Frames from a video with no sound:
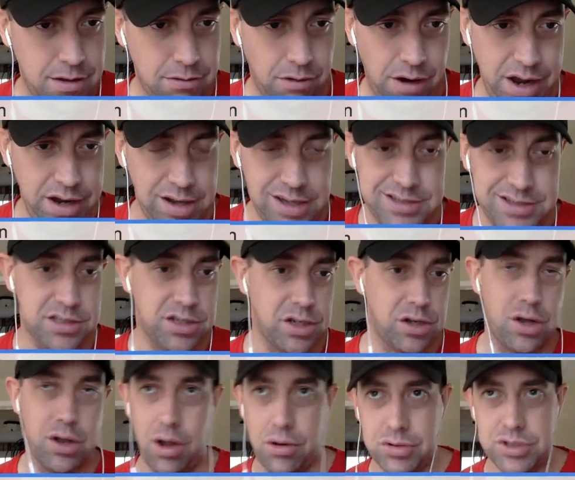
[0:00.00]
right? Unless it's a
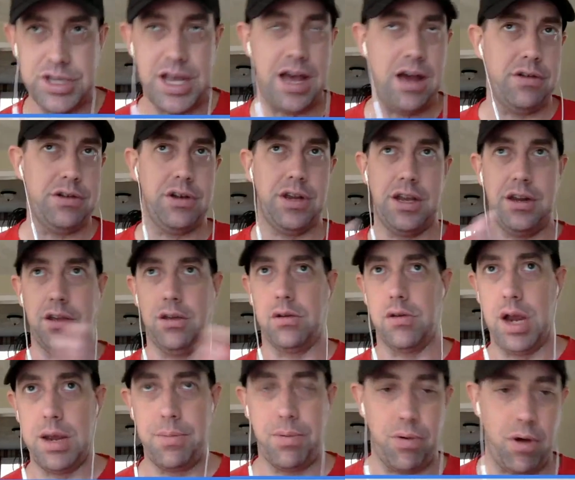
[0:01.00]
closeout and you're getting a
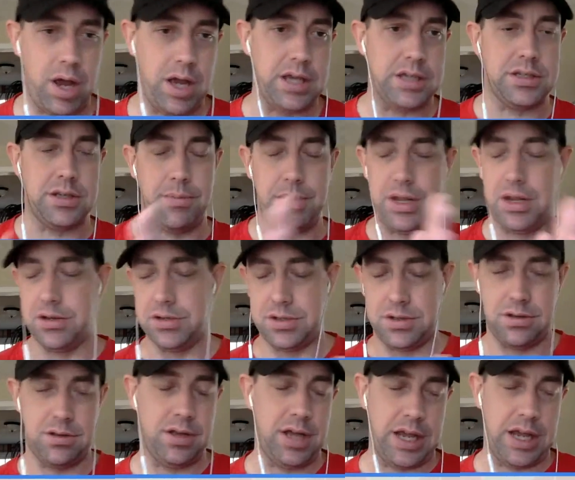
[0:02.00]
great price. I mean,
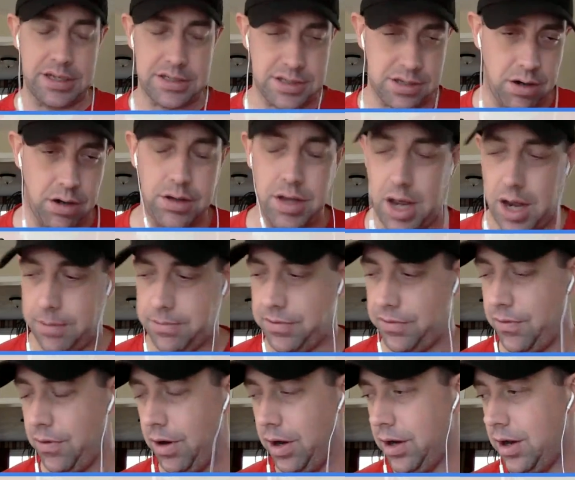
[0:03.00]
I guess there are times
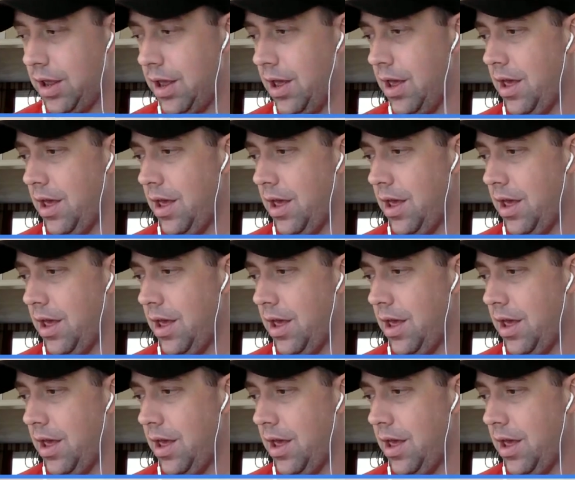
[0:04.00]
for it.